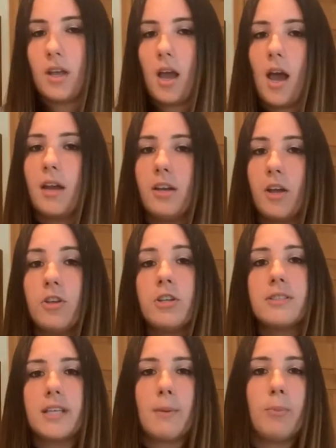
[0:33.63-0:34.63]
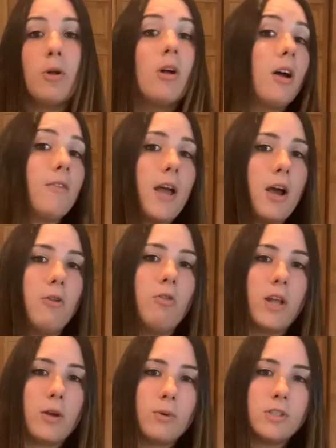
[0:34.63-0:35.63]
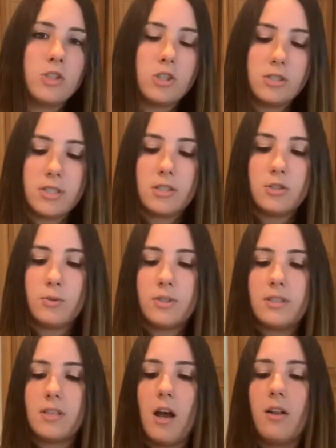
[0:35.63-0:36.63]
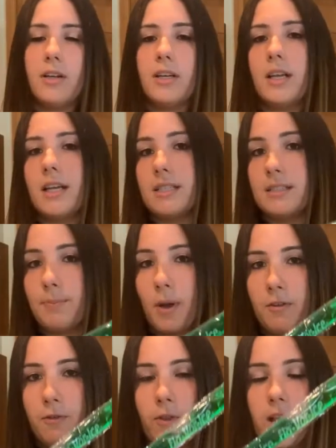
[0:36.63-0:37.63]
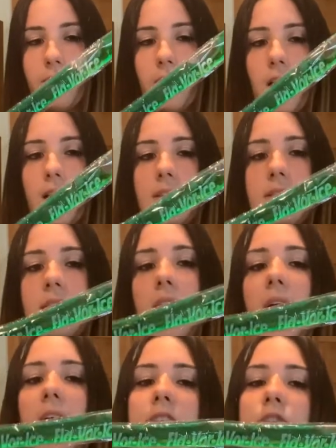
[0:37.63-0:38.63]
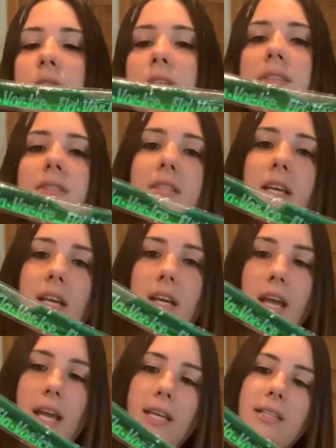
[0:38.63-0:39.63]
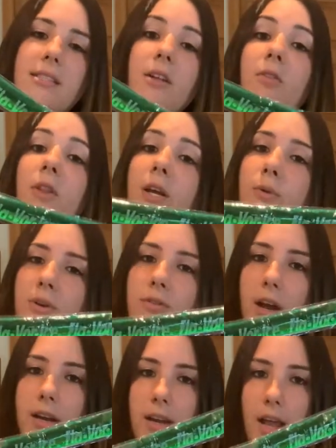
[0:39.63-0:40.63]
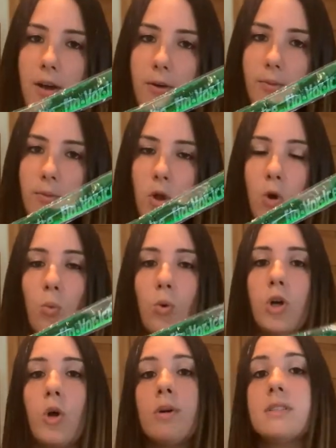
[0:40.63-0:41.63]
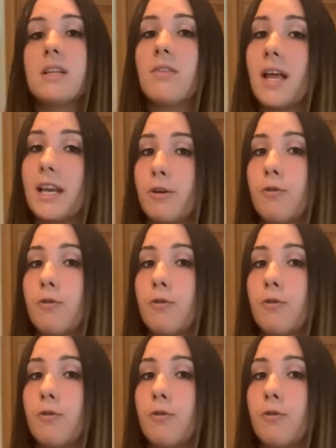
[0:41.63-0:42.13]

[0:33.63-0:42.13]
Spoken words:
Another example of how liquid turns into a solid is by flavor ice. As you can see, it is a liquid right now. We're going to let it